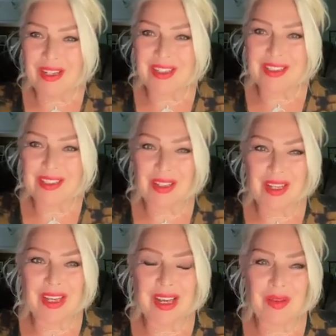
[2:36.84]
Because
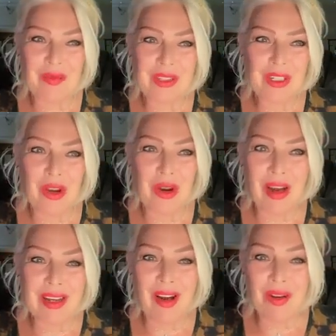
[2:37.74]

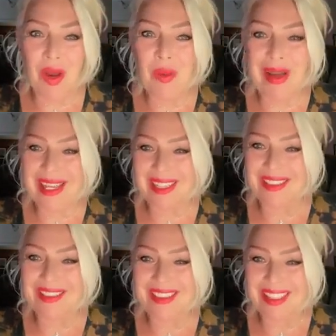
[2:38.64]
I can't go back
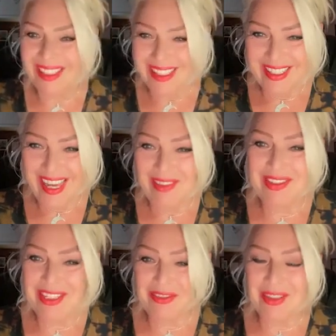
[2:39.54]
and have
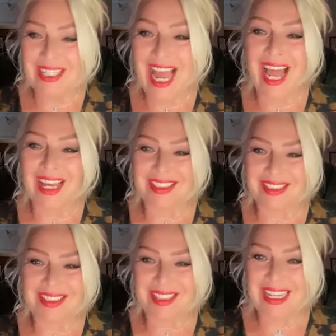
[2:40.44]
a different dad
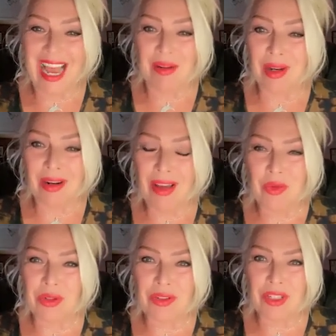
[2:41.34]
and see how my life
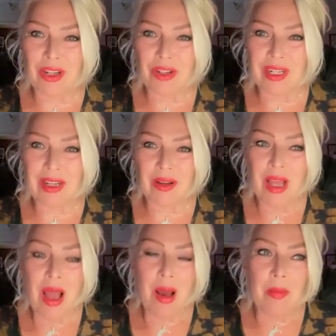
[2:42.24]
turned out.
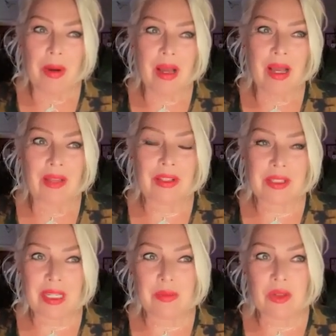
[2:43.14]
But at the
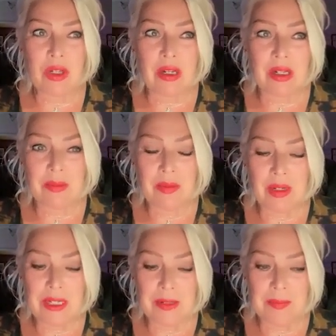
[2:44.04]
same time,
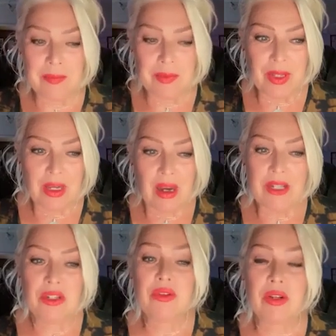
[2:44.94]
I
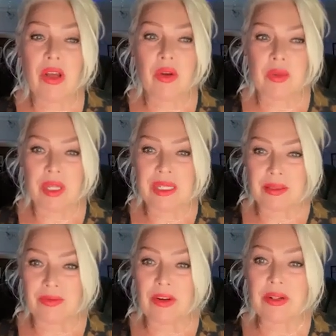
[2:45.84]
do know that
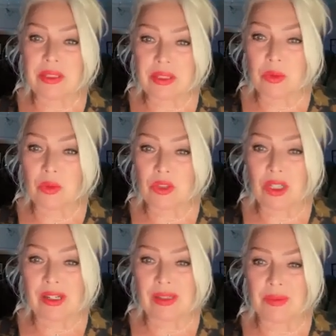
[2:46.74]
as a very small
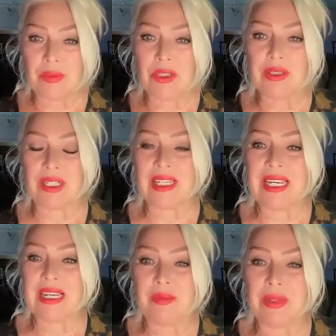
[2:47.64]
child, music
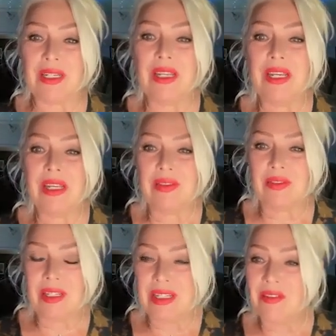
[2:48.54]
hit me
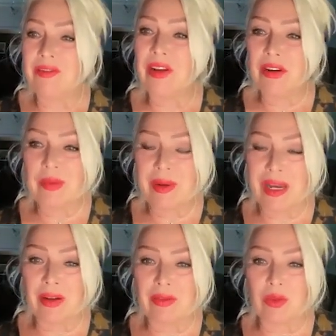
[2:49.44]
in a very
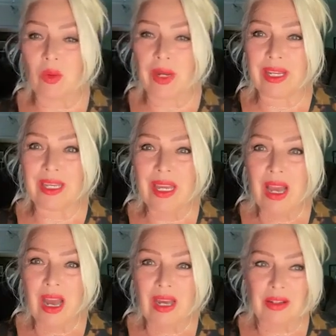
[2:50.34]
powerful way,
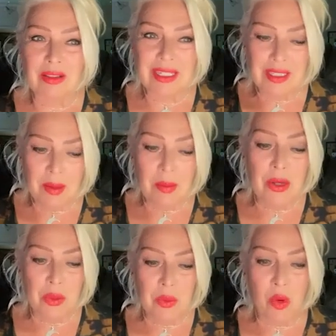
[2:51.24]
and I think in a
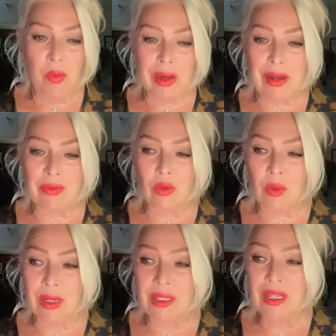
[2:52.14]
much more powerful
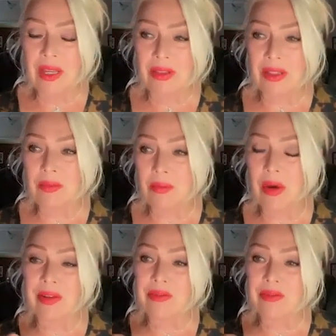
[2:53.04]
way than my